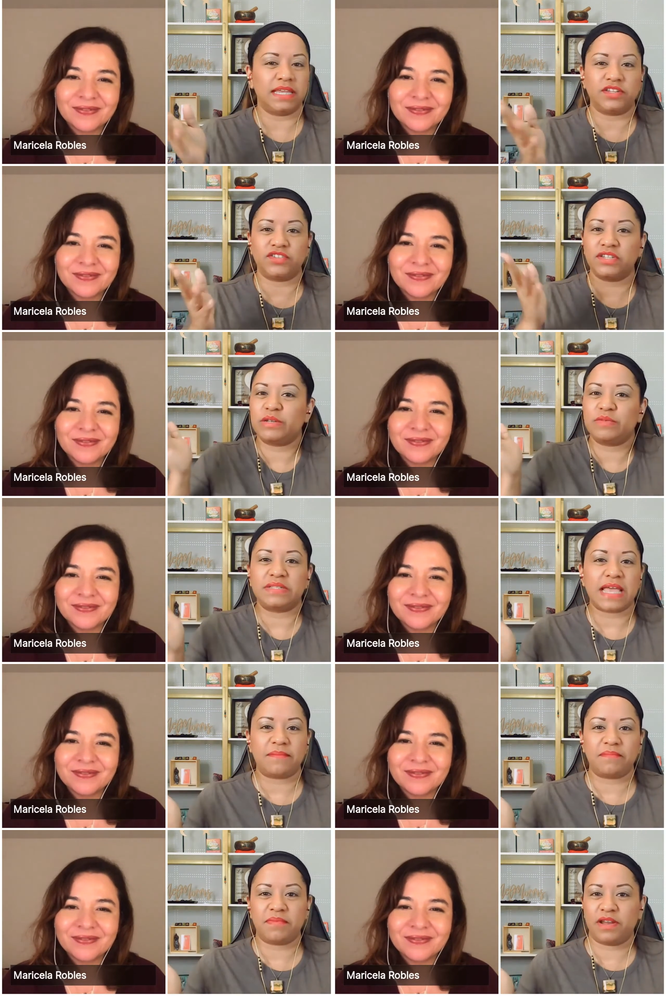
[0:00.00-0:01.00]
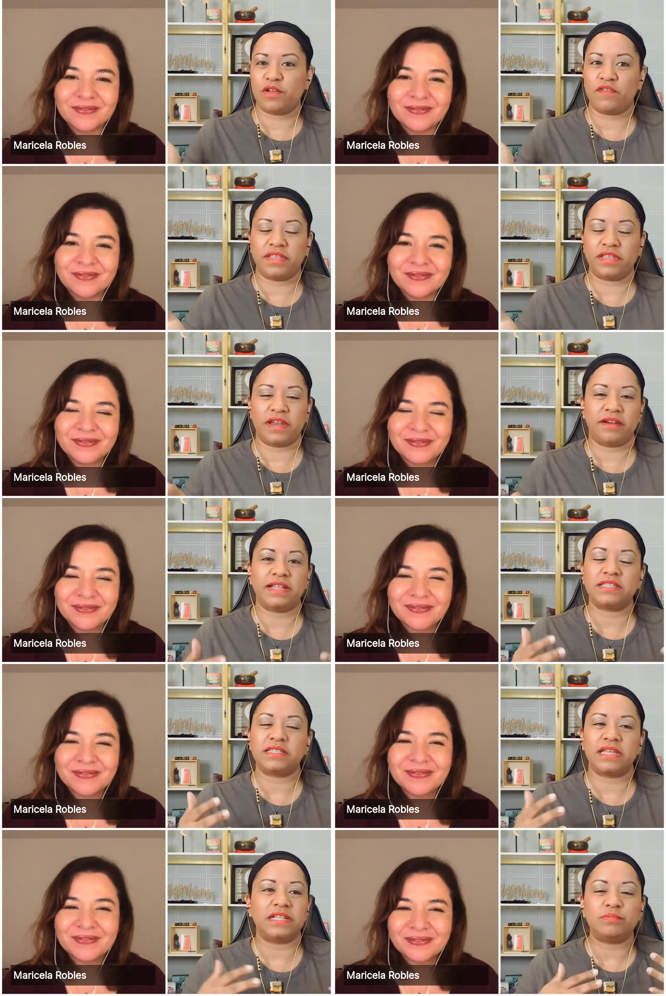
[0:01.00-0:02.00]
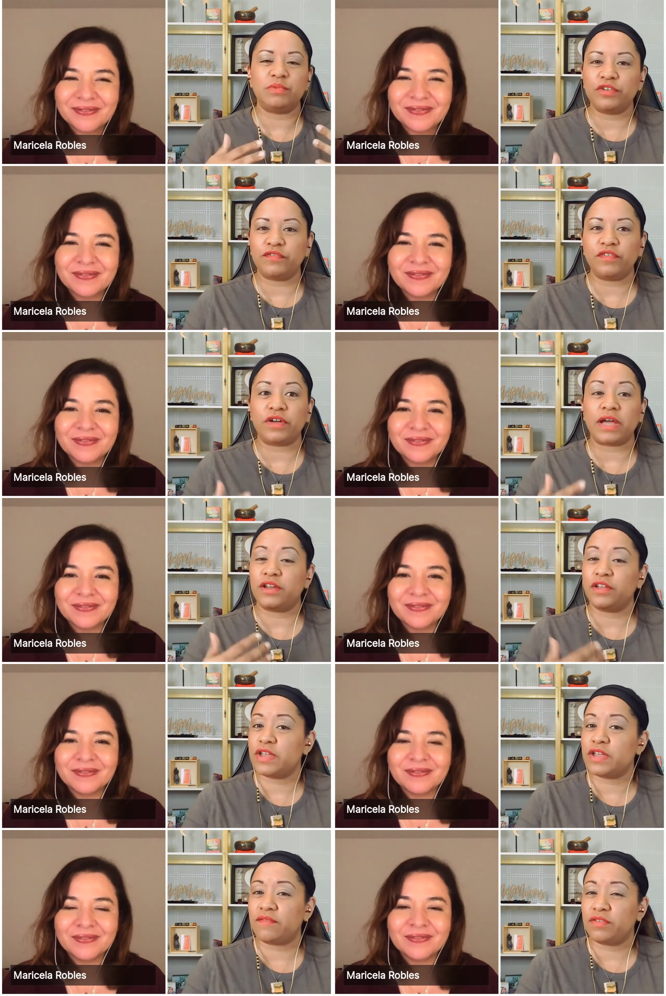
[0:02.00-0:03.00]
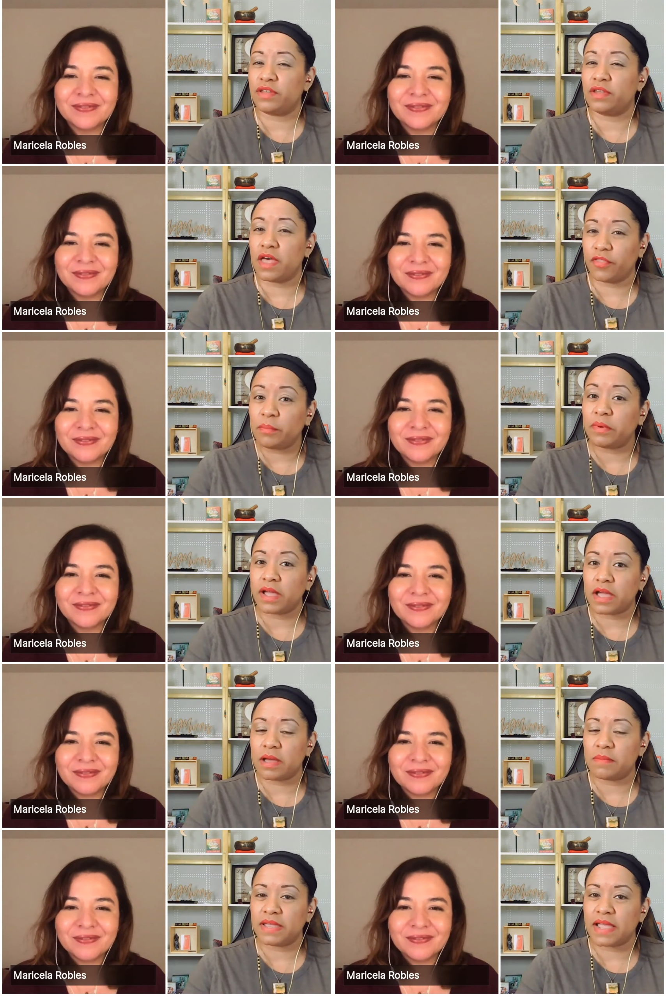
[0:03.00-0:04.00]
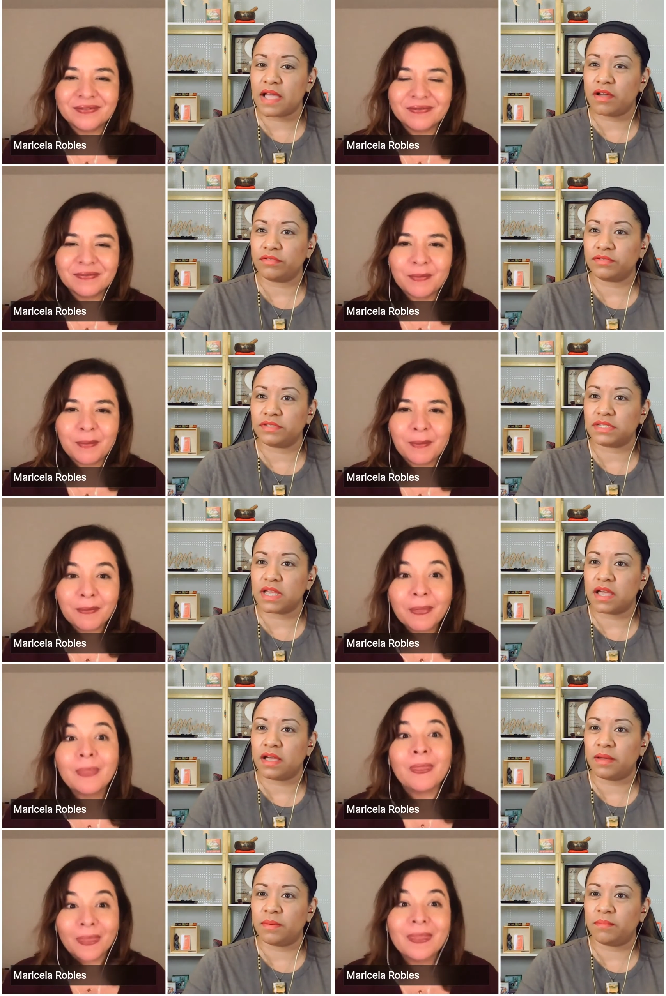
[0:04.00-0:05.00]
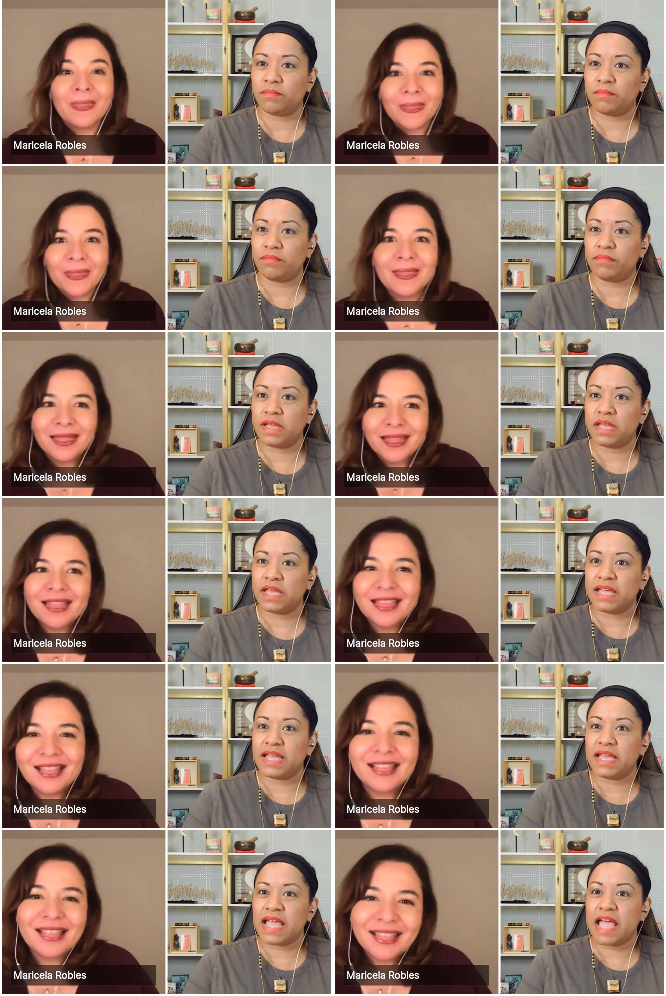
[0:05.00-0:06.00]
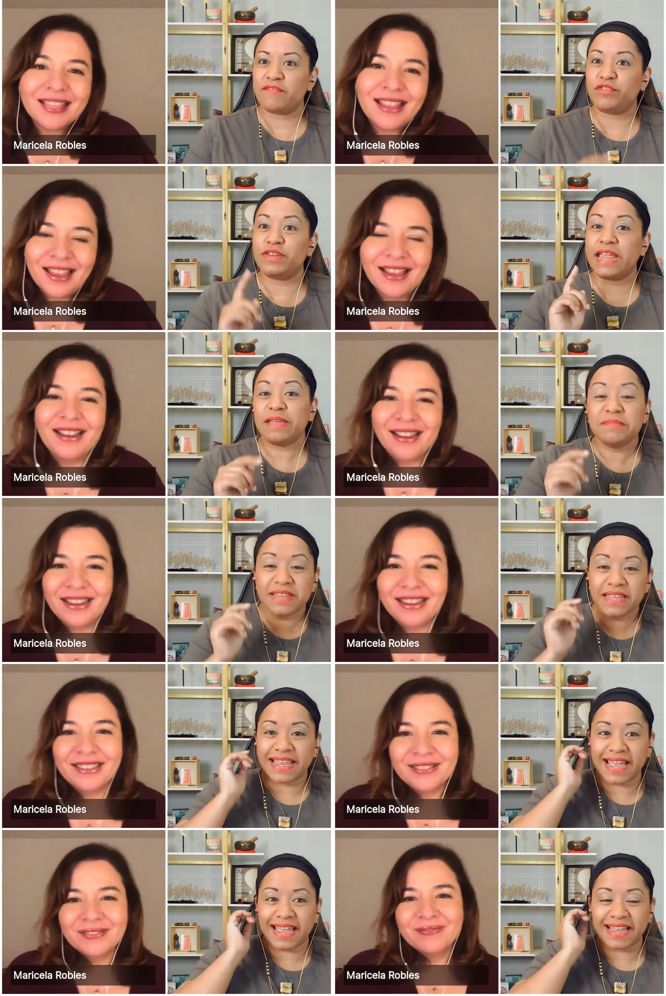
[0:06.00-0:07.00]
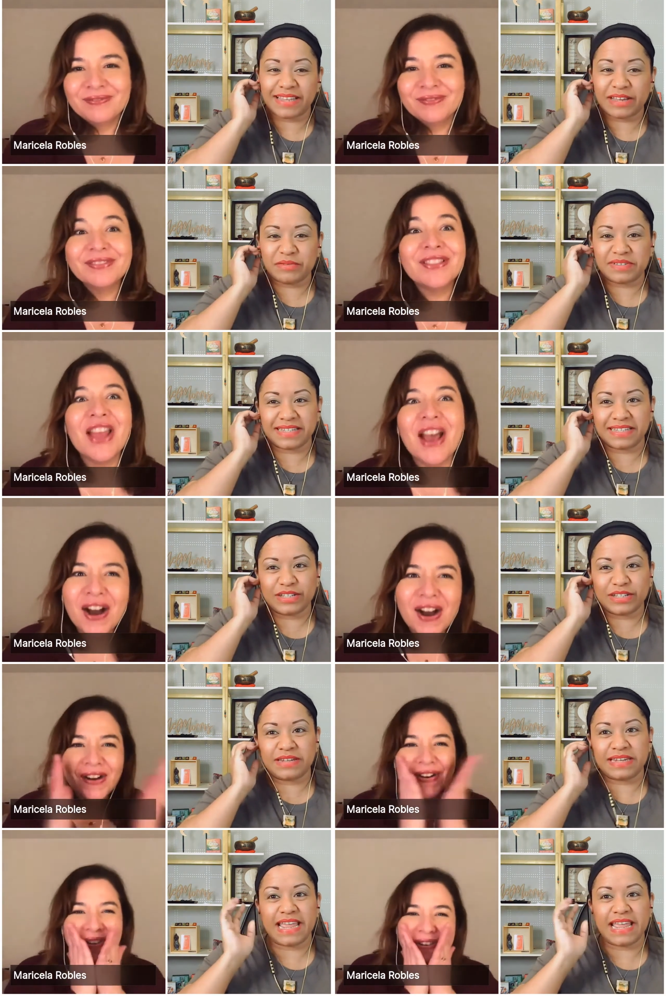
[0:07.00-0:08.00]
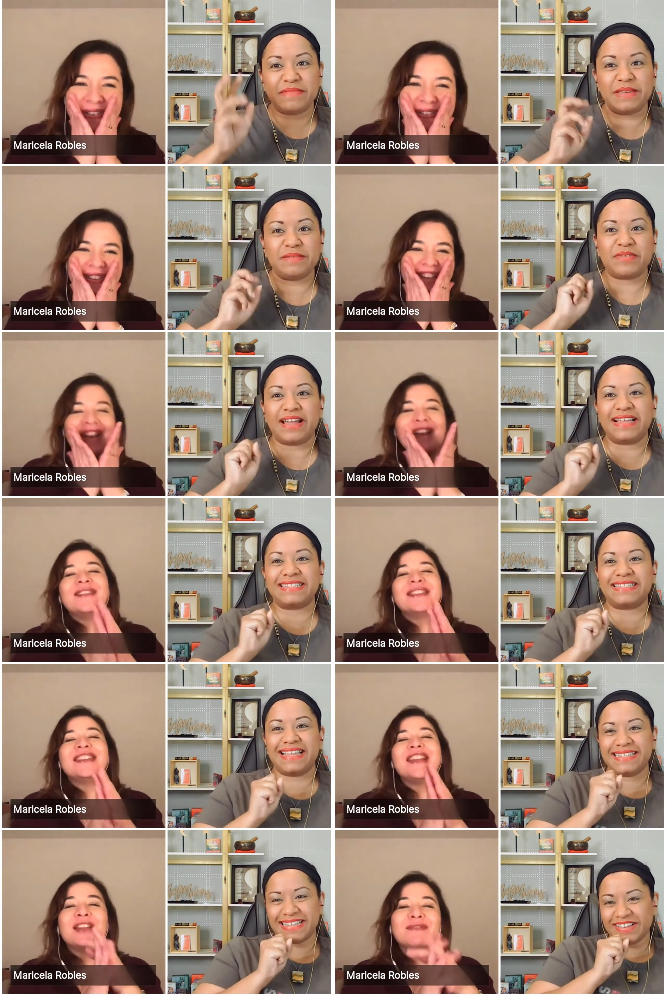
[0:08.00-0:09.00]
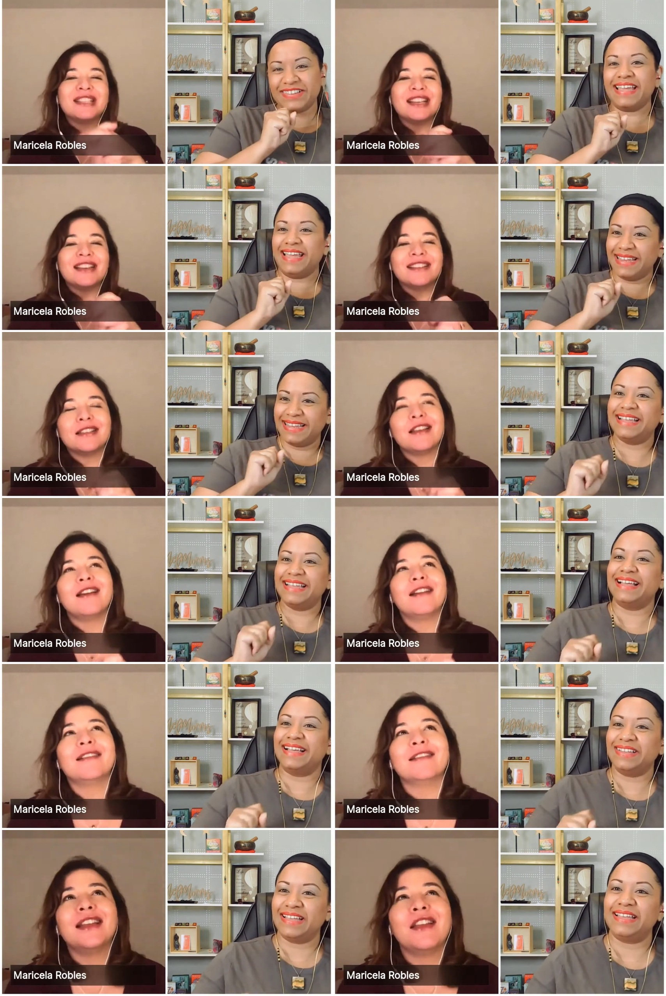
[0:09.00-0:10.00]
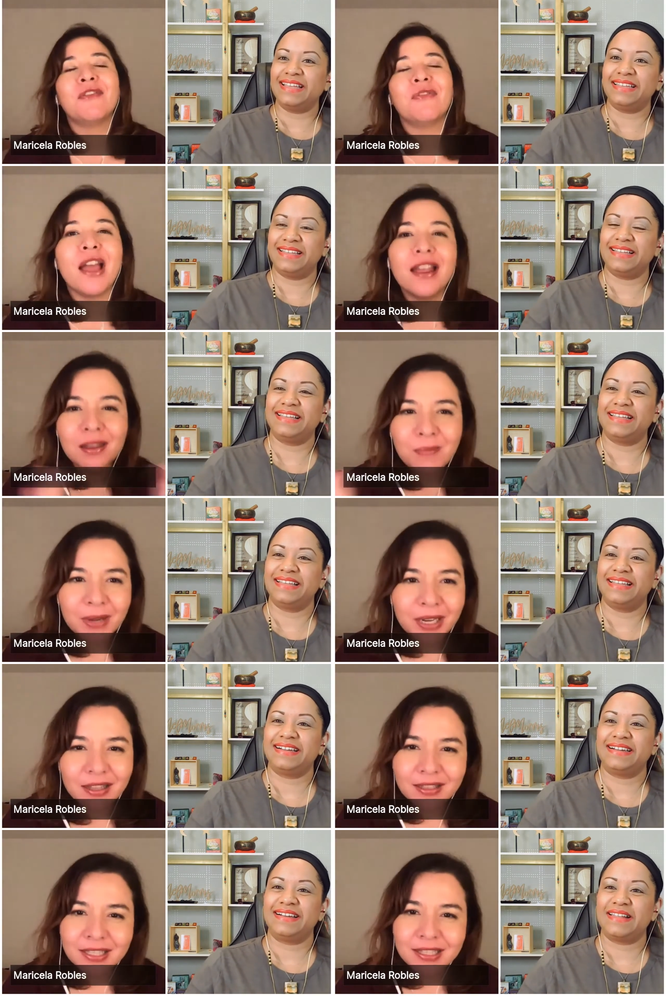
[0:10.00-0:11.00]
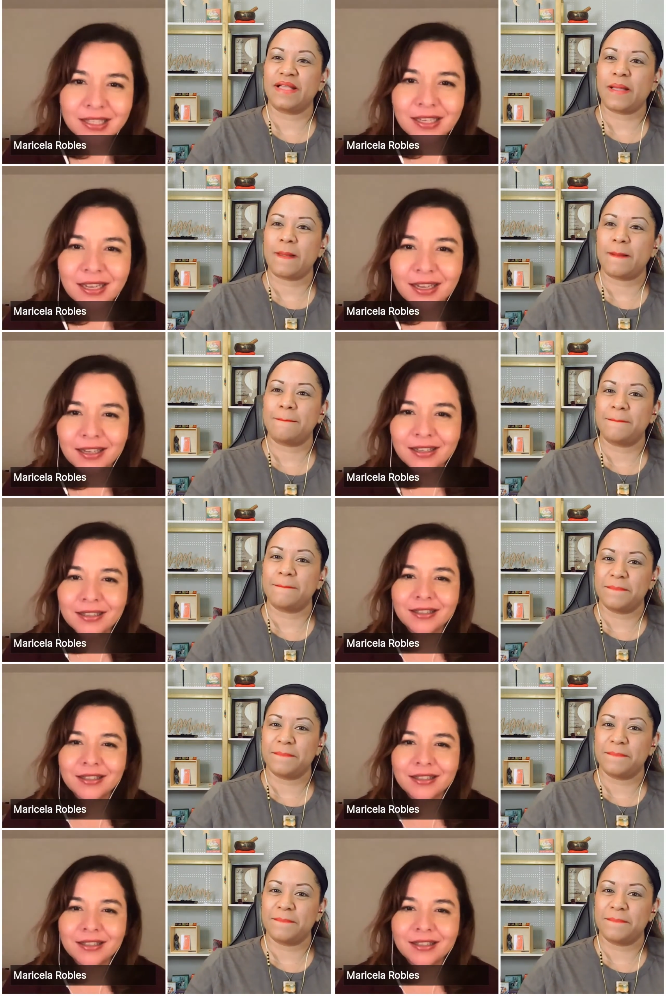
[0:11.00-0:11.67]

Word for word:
Speaker 1: just see what's happening over there it's it's beautiful i know you have another book coming out um
Speaker 2: have you yeah. named it? no, I haven't named it. So if anybody listening